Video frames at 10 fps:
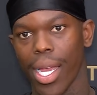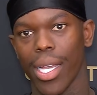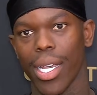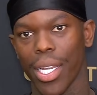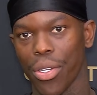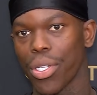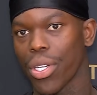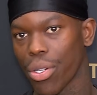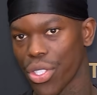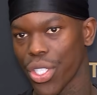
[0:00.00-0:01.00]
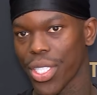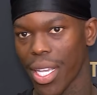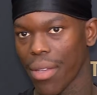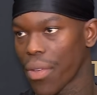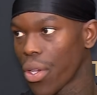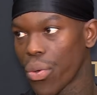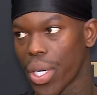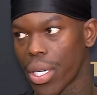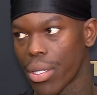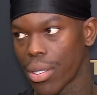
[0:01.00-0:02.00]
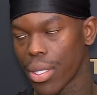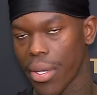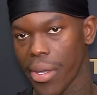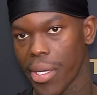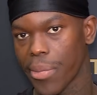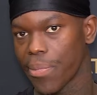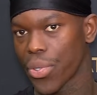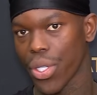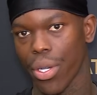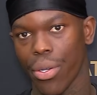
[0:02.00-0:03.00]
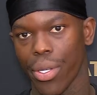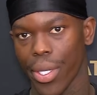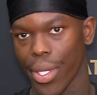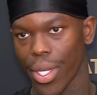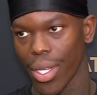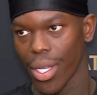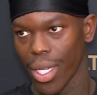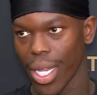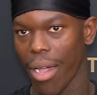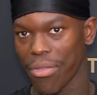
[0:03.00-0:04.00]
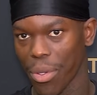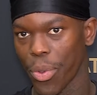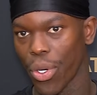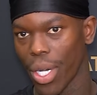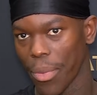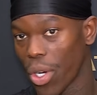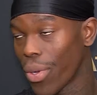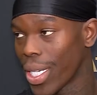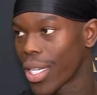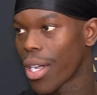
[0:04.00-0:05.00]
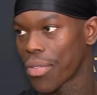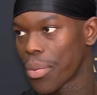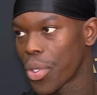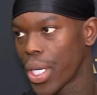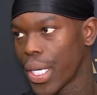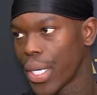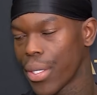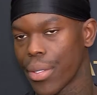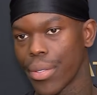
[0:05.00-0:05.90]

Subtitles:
I know the coaching staff very well, so comfortable. I'm already comfortable here.